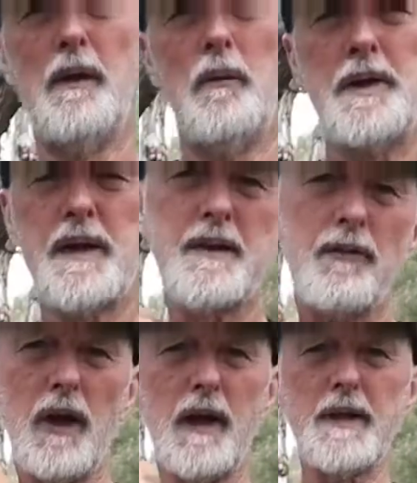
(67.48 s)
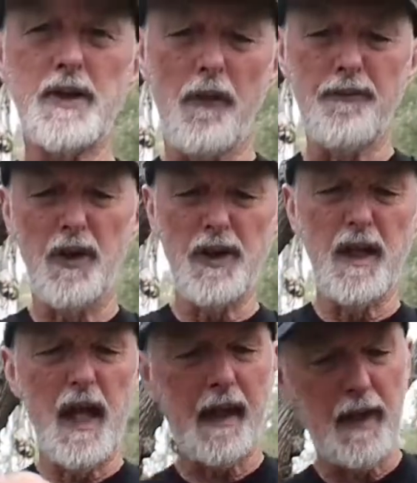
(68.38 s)
which is really soft on your
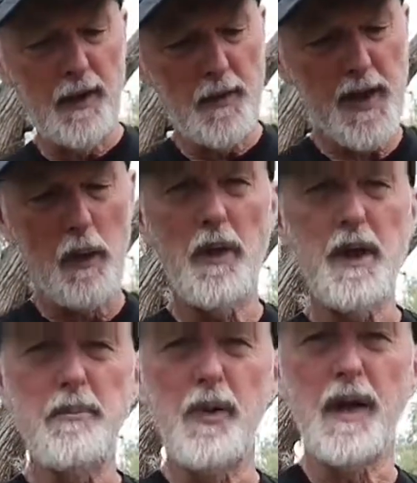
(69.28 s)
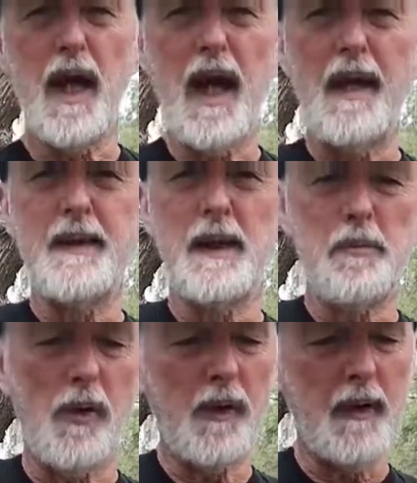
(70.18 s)
neck, and also when you put your hands in the
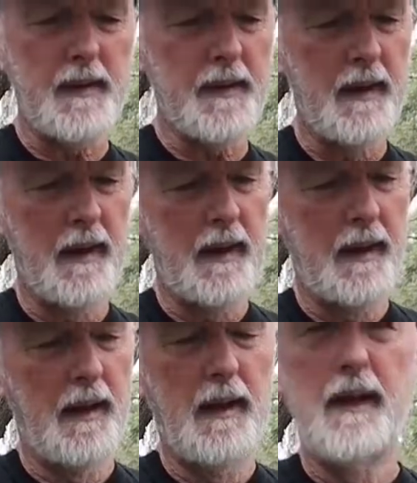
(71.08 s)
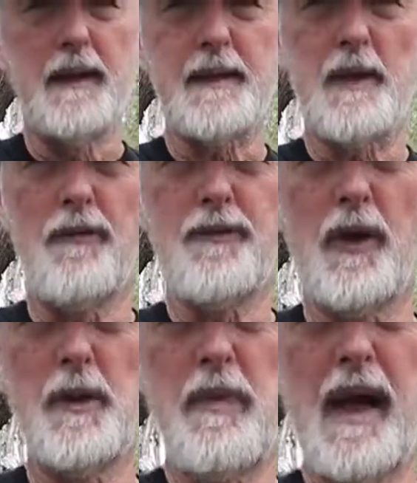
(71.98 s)
pockets, it's soft
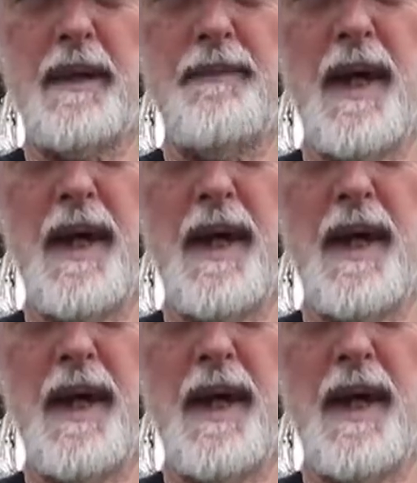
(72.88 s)
on the back of